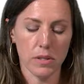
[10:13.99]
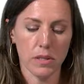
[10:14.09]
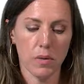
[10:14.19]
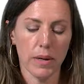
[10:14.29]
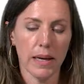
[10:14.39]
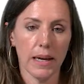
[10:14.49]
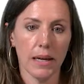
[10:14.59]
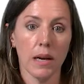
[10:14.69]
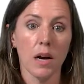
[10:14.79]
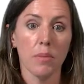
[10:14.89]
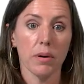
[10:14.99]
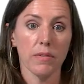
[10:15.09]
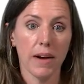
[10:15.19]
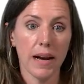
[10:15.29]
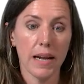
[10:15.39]
So again,
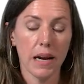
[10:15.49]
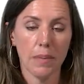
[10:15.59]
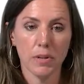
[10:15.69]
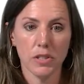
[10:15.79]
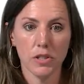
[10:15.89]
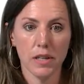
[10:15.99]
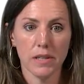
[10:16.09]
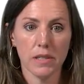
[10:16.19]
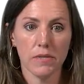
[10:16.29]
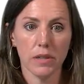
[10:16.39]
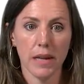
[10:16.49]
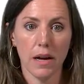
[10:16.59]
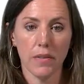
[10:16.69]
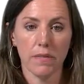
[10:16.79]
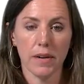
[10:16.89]
providing opportunities for lay
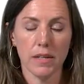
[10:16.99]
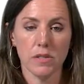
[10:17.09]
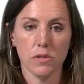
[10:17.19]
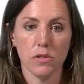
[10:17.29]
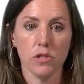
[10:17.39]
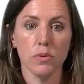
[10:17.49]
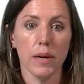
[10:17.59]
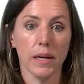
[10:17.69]
health advisors to